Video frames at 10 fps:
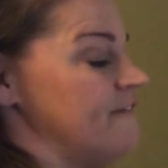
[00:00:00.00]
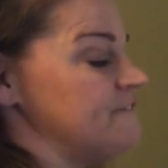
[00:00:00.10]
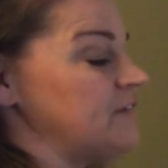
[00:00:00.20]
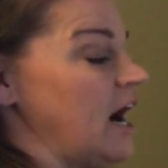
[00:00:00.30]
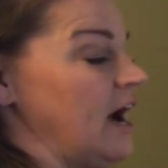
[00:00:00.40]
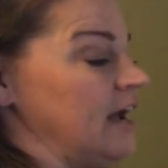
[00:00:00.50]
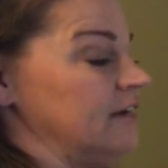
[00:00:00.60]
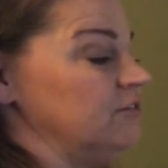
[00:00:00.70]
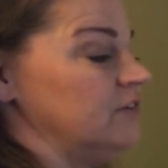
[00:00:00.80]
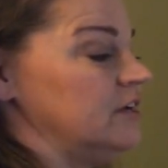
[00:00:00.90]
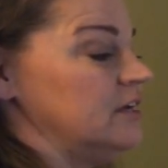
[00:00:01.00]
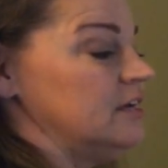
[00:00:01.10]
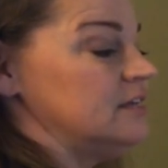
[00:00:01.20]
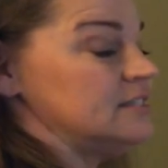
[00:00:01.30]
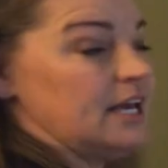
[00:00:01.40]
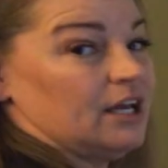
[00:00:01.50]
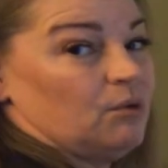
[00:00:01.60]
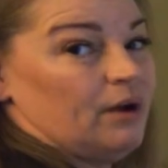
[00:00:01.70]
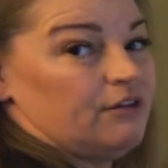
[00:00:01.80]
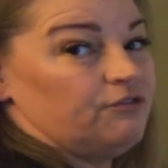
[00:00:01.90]
5 take
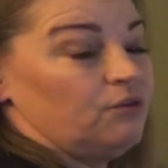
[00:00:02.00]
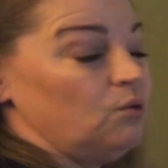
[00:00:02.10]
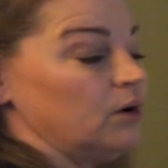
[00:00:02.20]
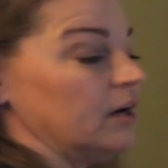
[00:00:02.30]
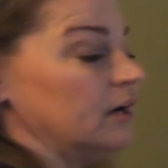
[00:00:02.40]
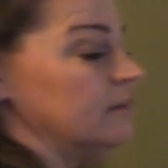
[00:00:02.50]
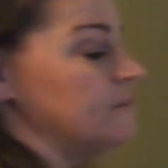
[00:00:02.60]
away 4